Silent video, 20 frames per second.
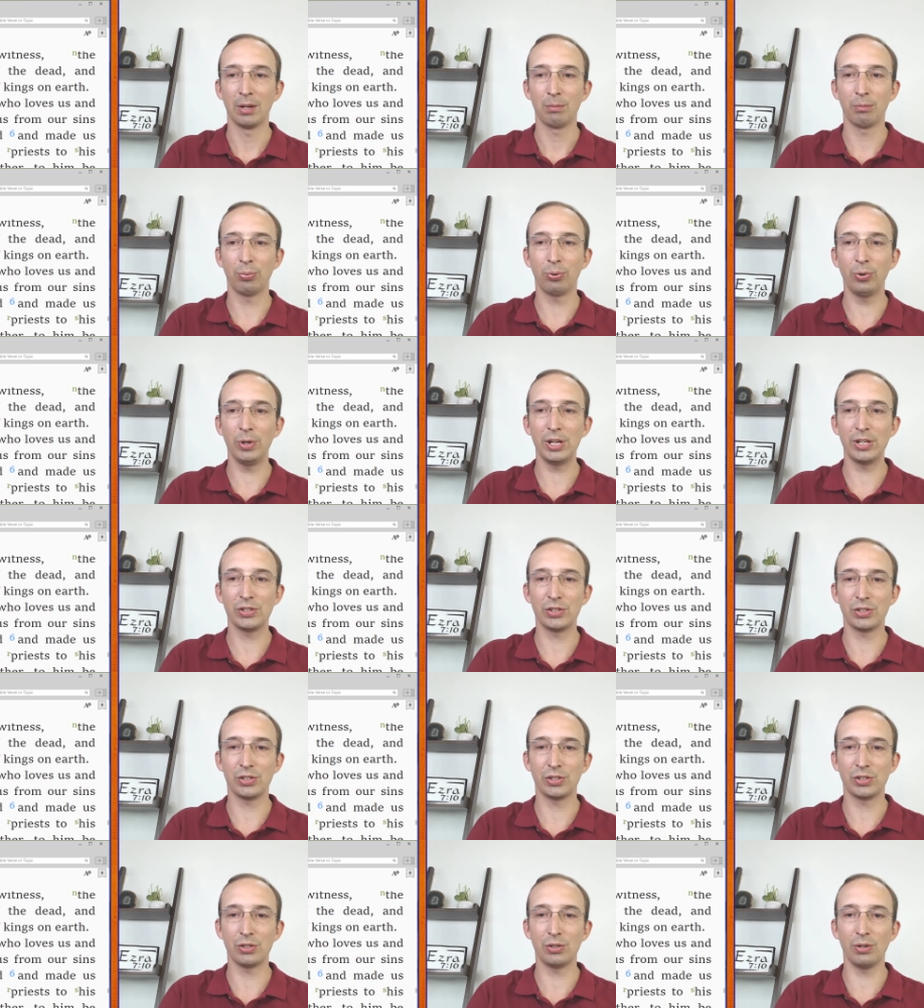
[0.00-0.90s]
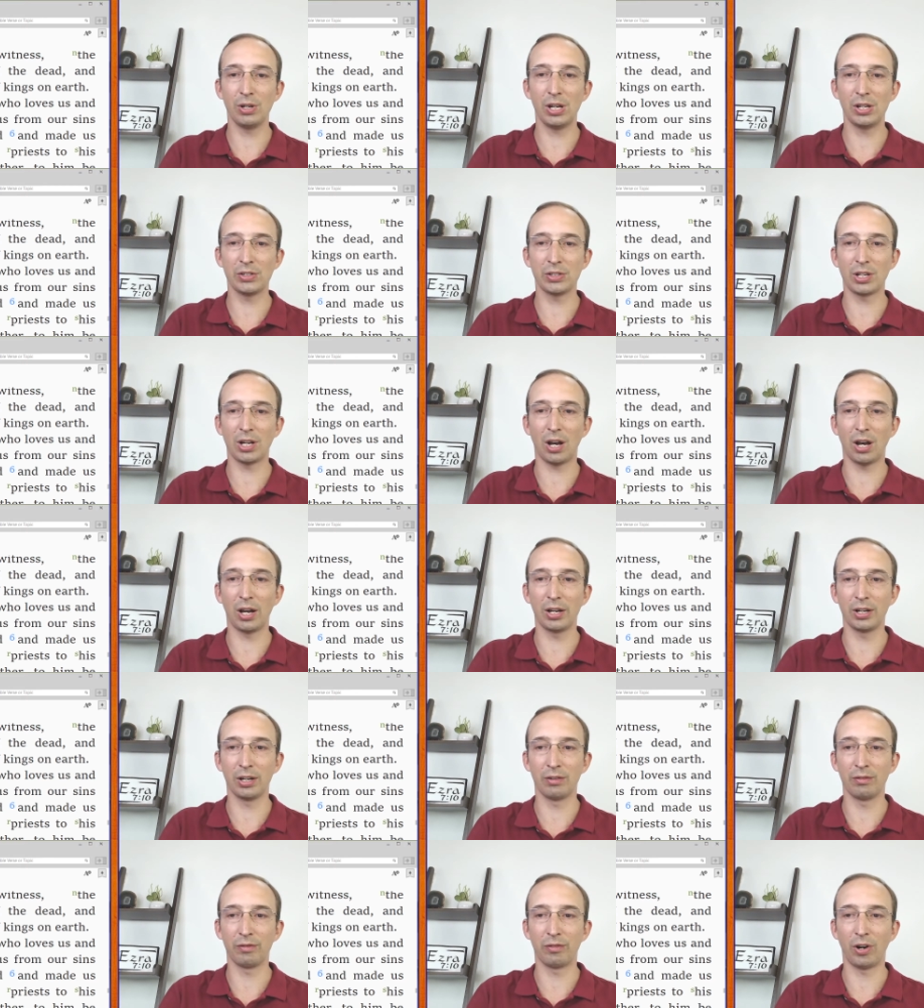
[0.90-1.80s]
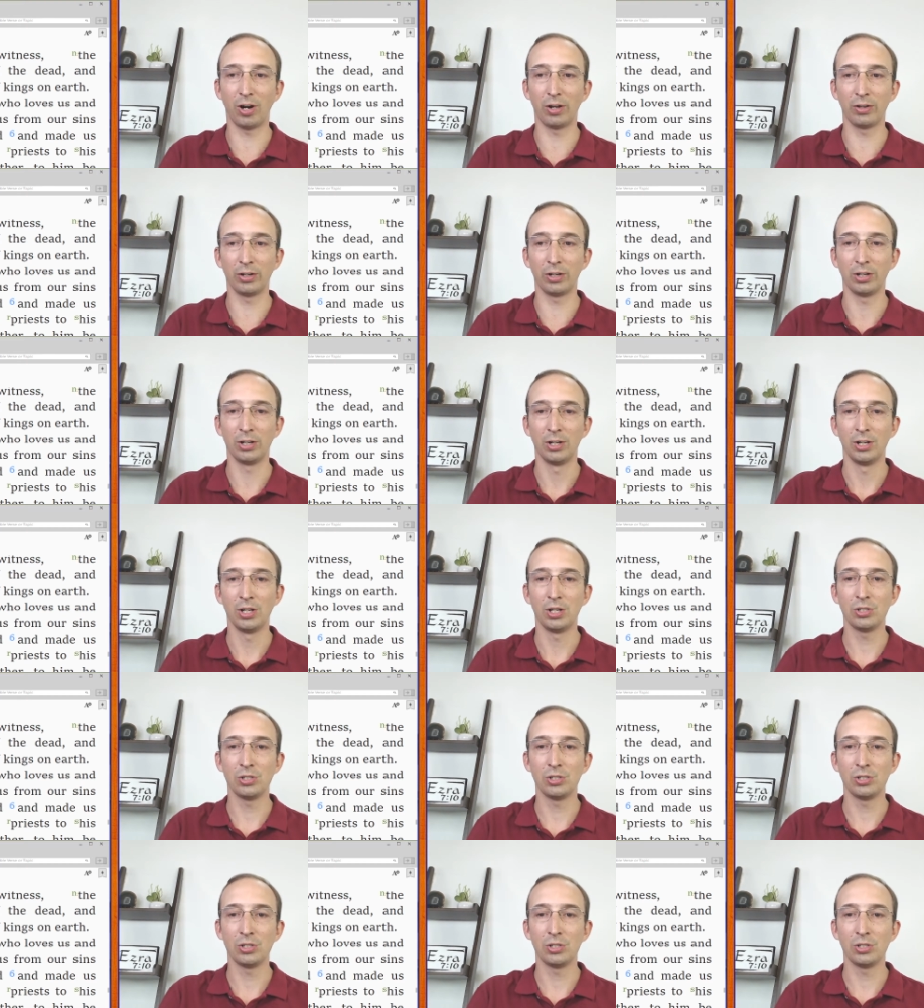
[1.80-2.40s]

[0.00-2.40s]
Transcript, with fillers: priests to his God and Father,